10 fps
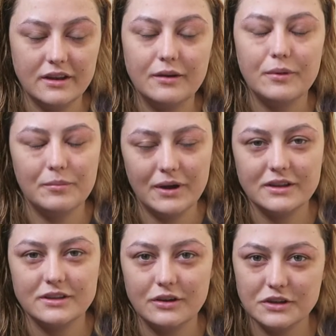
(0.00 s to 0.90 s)
Yeah, I went
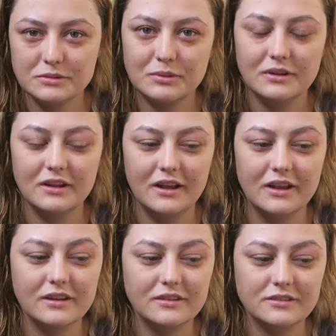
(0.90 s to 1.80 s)
back to the hospital
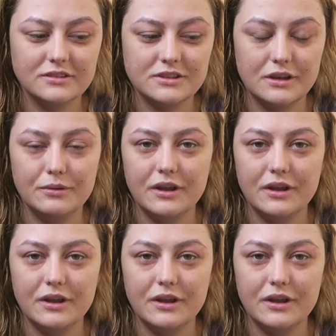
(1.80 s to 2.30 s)
and she said,